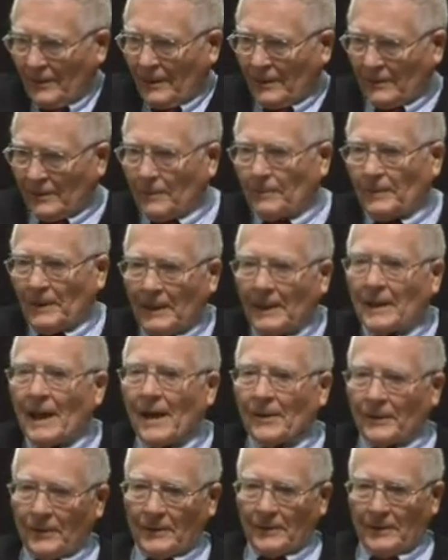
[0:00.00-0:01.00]
that had been
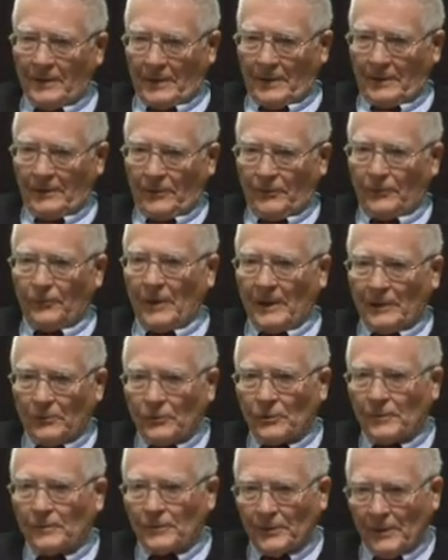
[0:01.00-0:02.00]
gathered at a
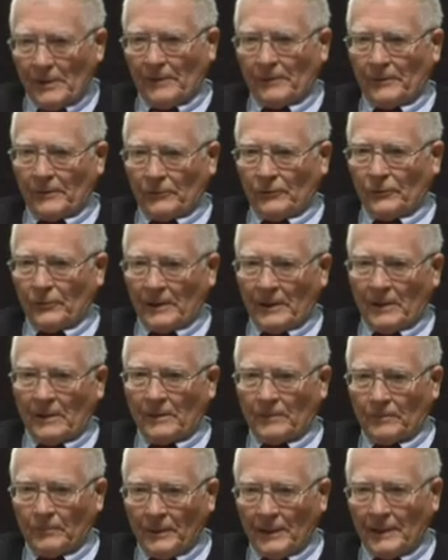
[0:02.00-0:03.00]
French observatory
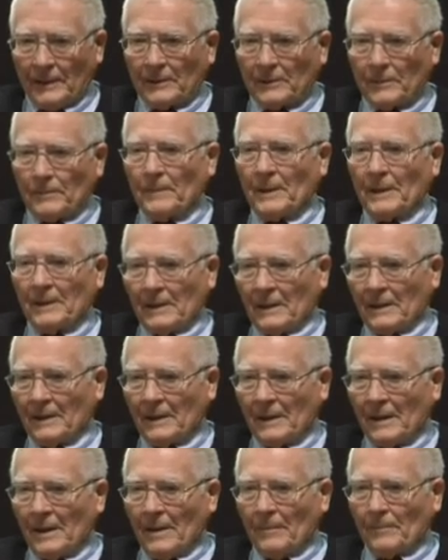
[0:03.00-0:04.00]
at Pic du
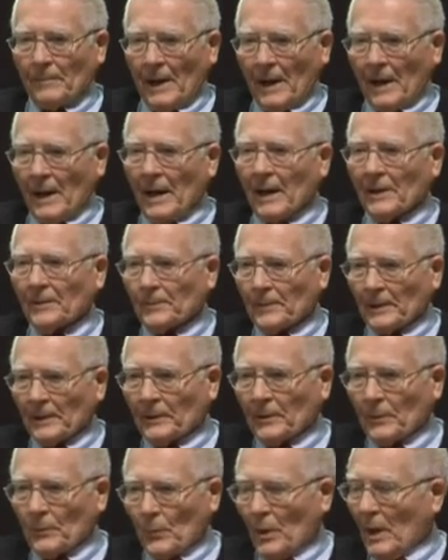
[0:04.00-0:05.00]
Midi by a
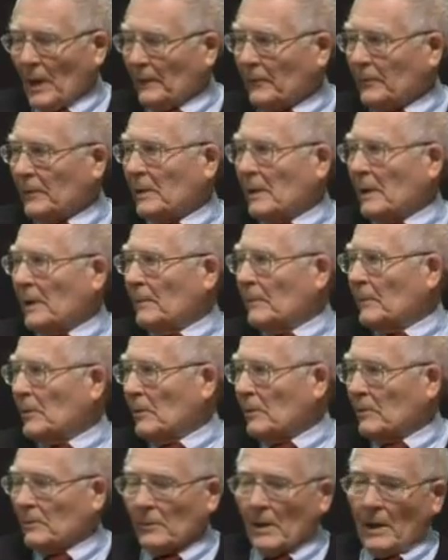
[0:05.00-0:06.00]
husband and wife team
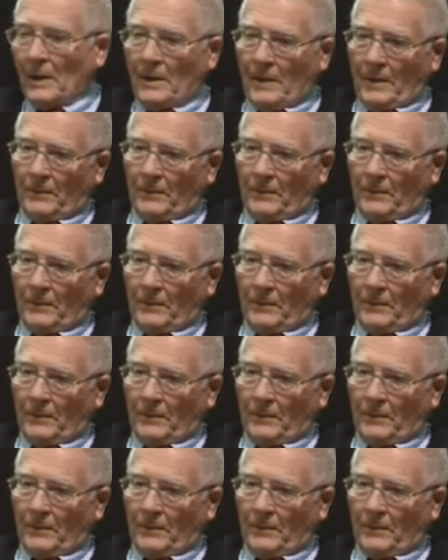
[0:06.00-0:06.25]
called